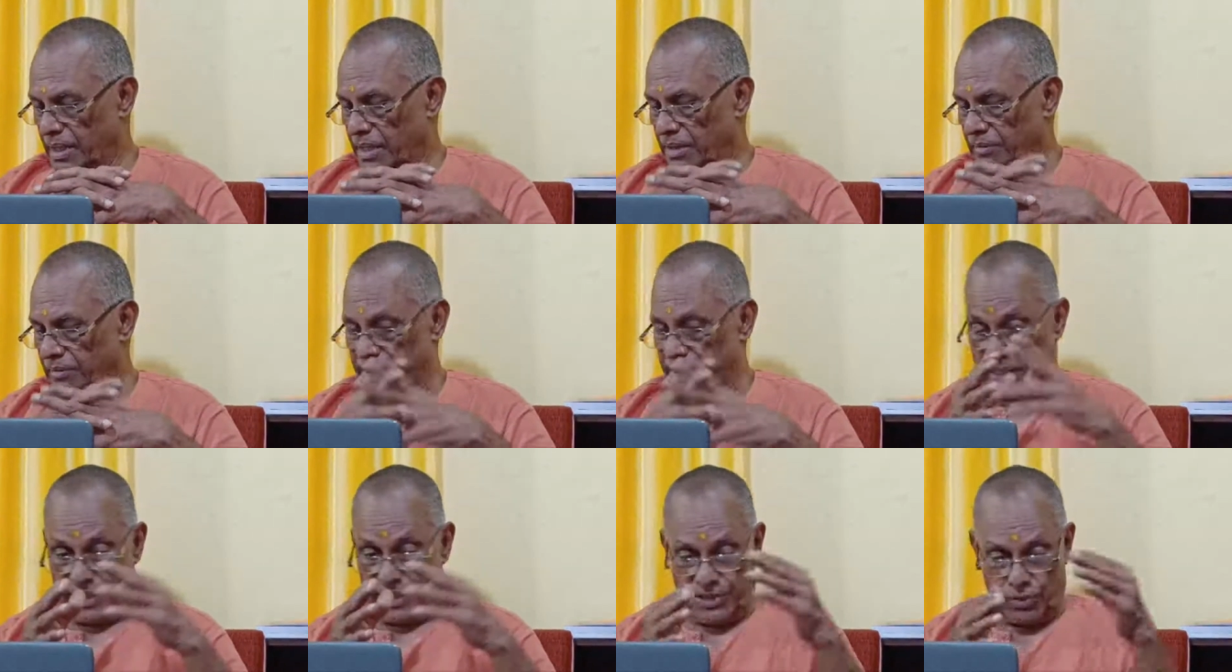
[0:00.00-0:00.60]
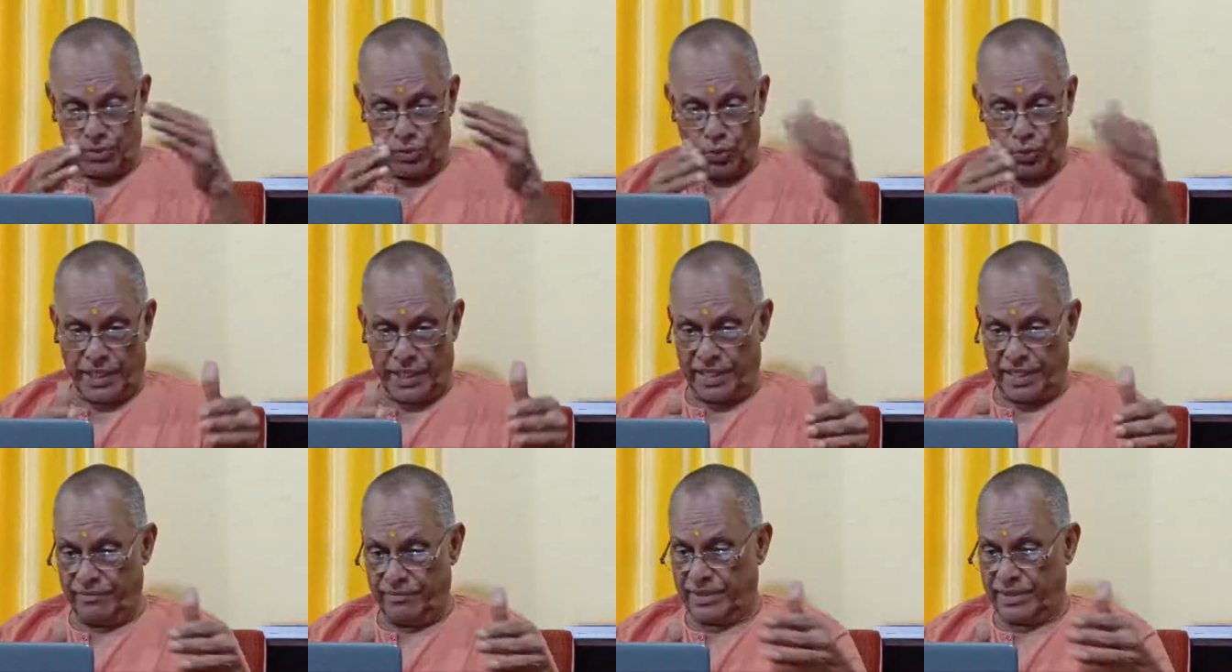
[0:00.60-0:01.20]
whether it is
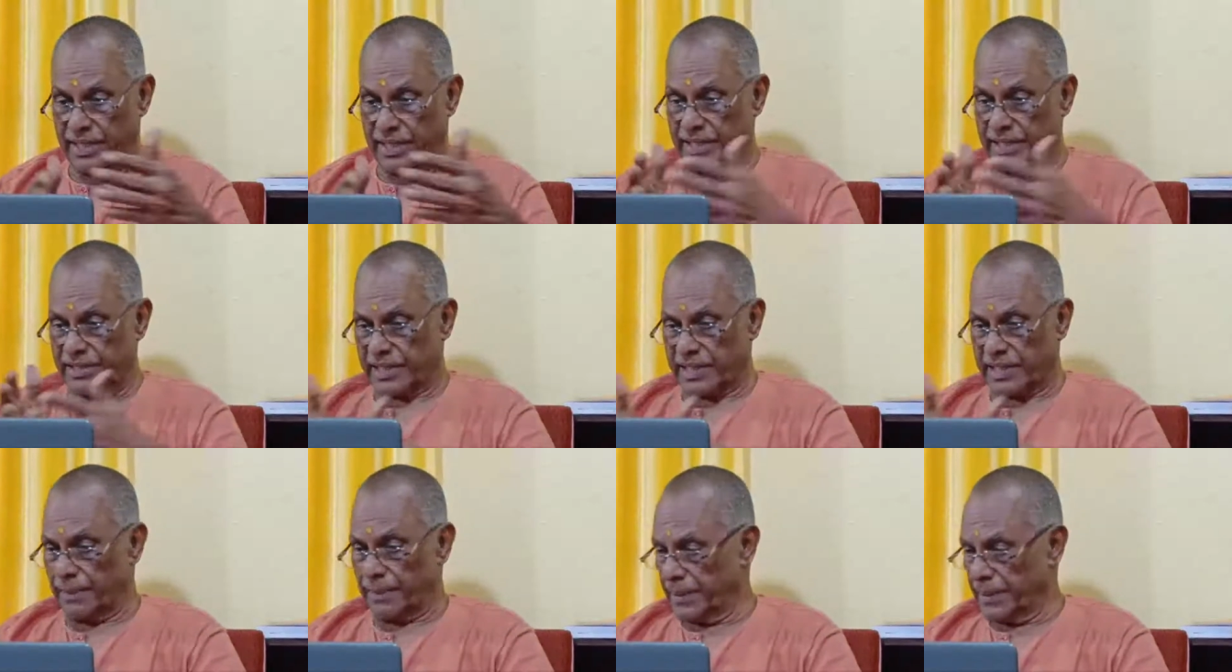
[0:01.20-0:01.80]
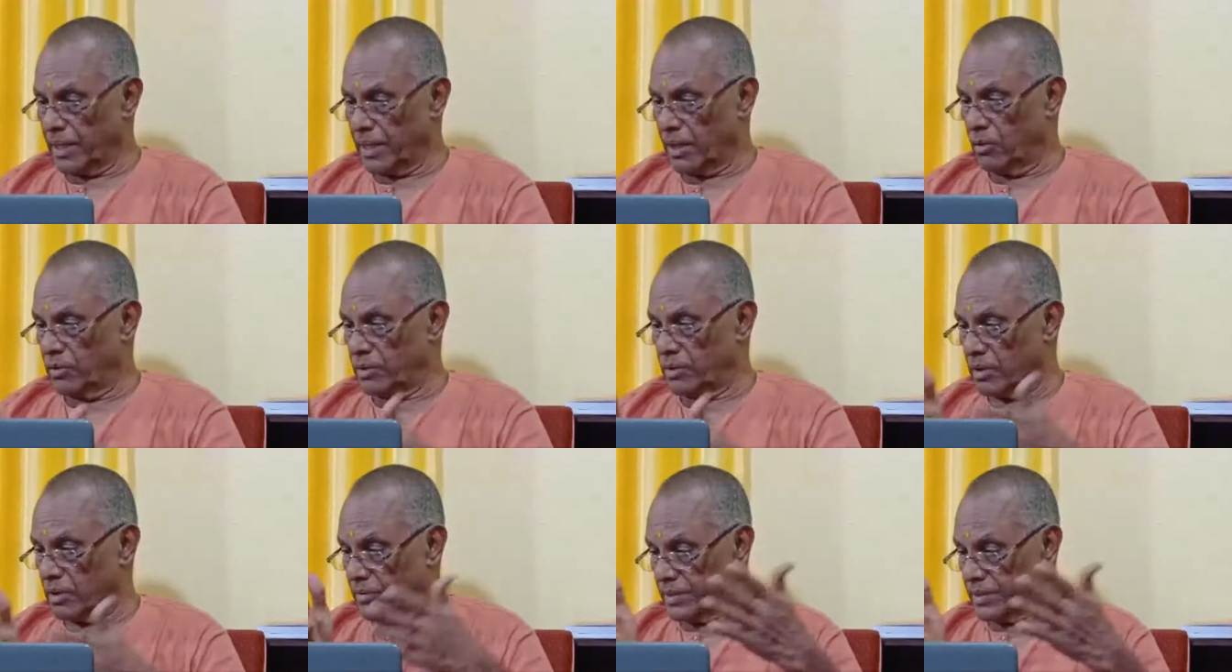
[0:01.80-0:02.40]
cooking, whether it is typing out,
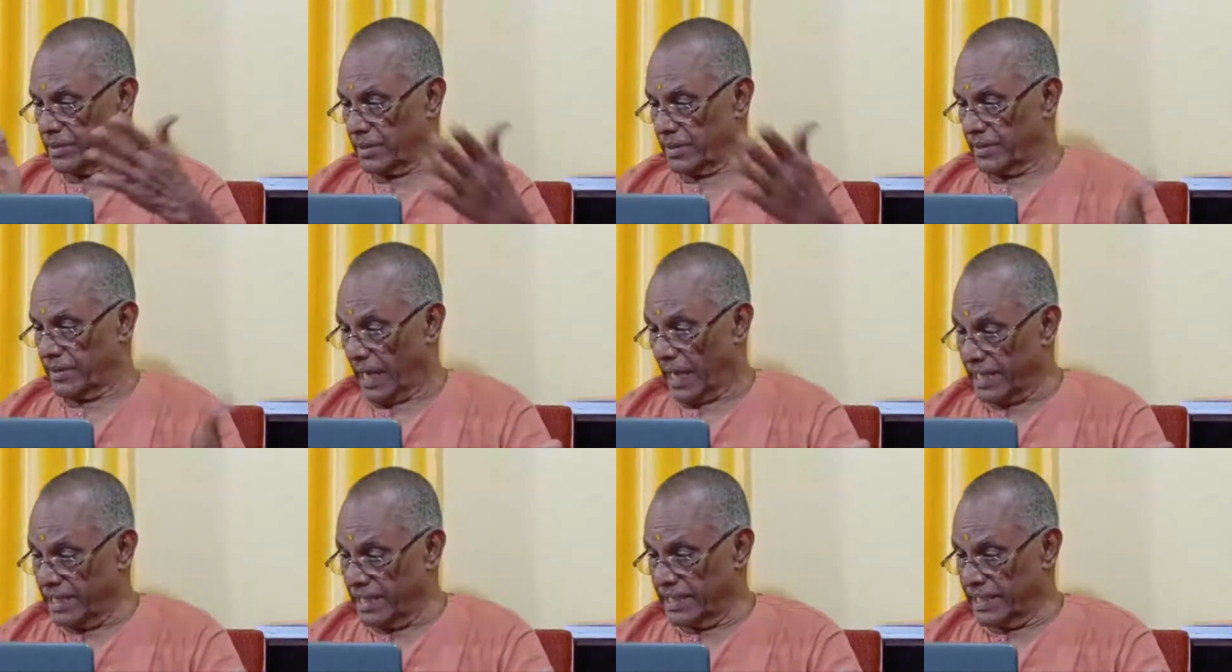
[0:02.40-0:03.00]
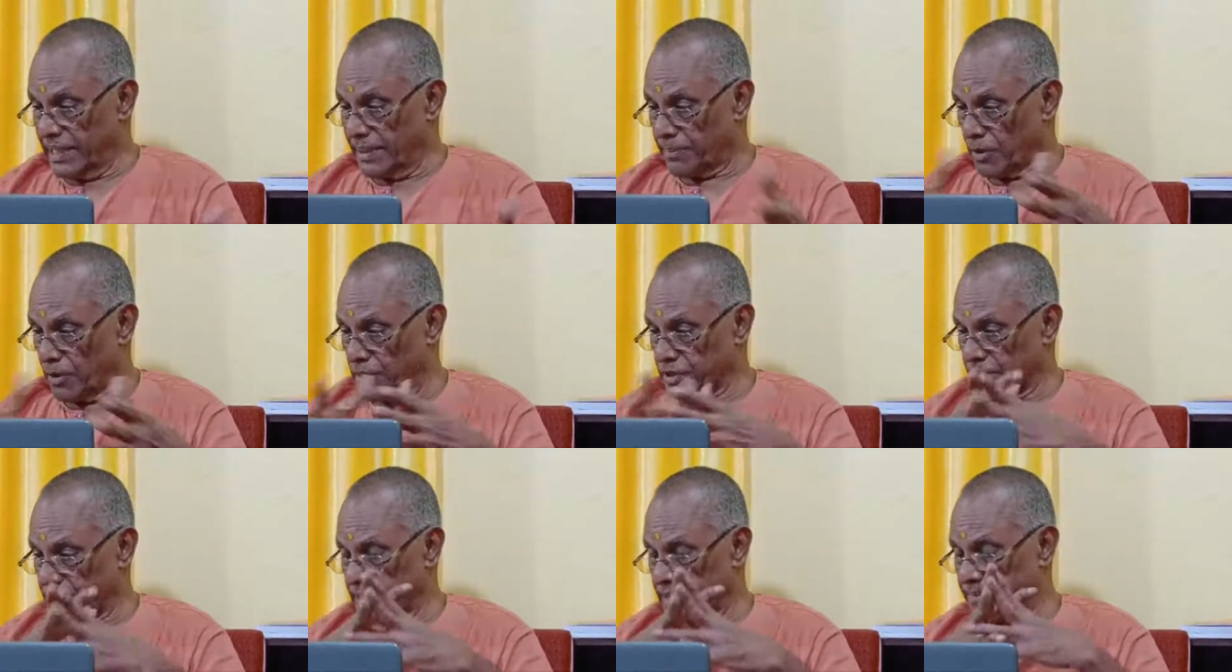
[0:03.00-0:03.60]
or whether we are handling a
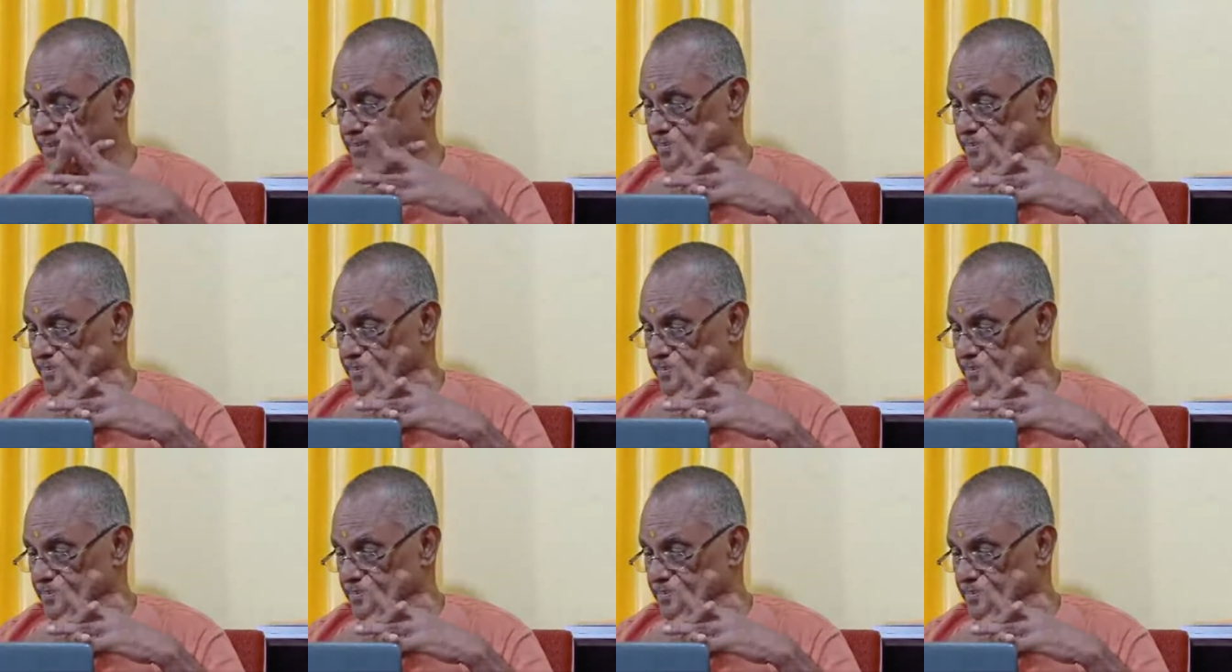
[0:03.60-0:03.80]
project,